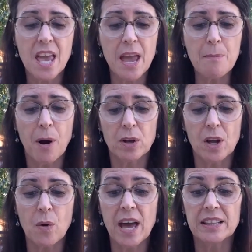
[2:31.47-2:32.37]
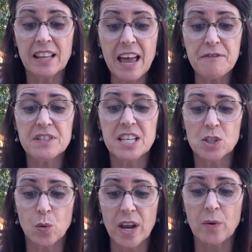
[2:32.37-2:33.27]
Kate Barlow had left
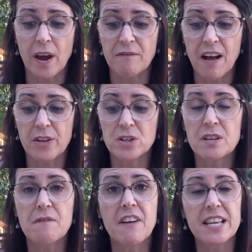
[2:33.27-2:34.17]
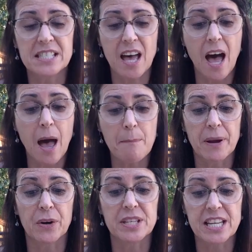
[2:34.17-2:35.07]
his great-grandfather to face the hot,
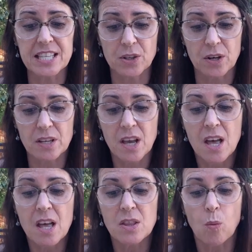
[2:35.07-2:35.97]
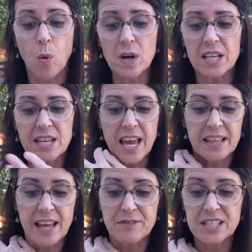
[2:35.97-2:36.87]
barren desert. The warden
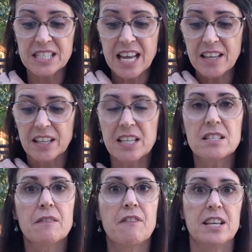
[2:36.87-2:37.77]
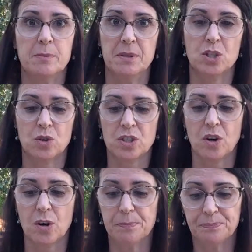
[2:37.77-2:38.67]
had left Stanley to face Mr.
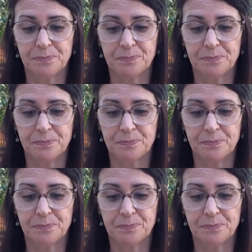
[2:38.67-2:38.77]
Sir.